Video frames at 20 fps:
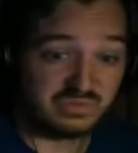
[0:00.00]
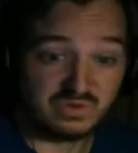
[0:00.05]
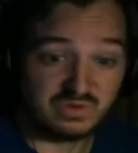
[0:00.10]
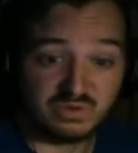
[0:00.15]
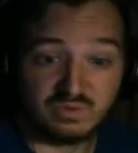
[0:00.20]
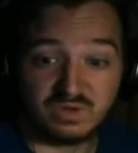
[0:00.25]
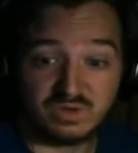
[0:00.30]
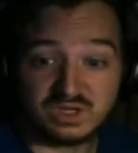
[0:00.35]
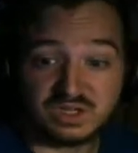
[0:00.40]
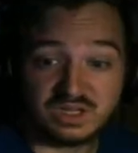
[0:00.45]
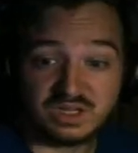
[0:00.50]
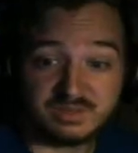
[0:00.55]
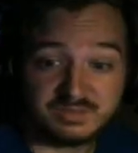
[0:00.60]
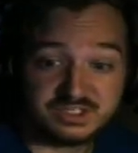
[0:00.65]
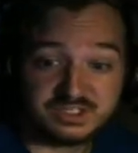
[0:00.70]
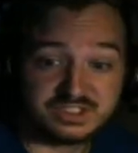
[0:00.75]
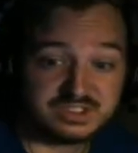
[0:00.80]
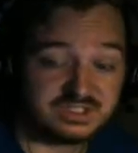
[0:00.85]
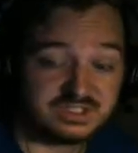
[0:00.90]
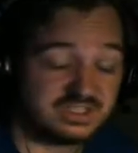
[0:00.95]
Well, I
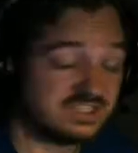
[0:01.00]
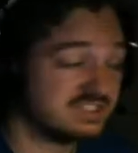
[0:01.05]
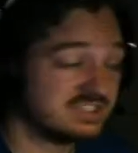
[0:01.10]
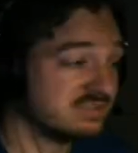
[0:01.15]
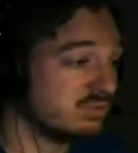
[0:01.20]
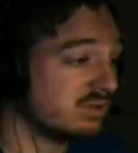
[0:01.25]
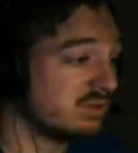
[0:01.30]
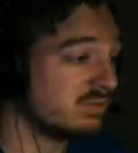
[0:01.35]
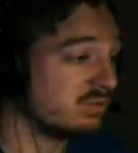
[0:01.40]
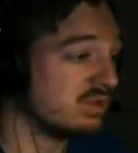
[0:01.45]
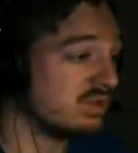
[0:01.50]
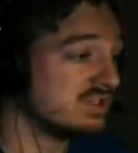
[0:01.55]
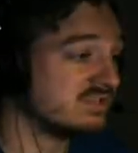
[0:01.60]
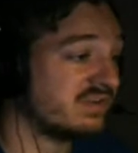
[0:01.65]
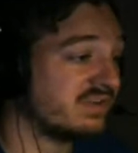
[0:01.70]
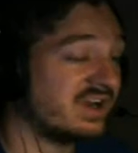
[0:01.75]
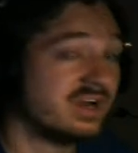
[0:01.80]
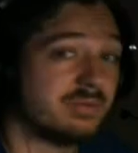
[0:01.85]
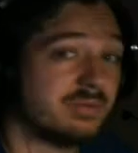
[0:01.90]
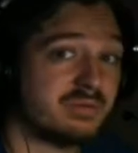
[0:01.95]
mean, this one was
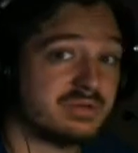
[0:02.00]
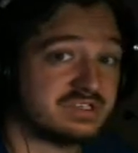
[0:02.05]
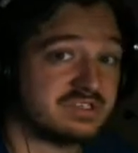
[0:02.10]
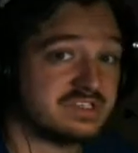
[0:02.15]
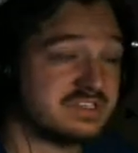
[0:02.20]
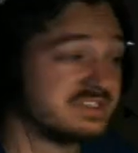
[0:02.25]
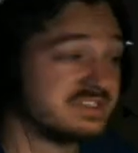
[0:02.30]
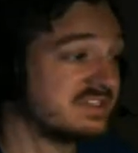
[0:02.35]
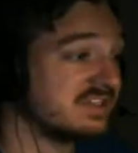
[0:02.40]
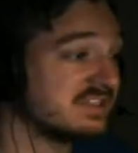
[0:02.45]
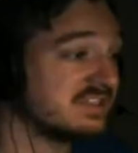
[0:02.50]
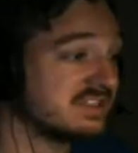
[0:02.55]
very persistent.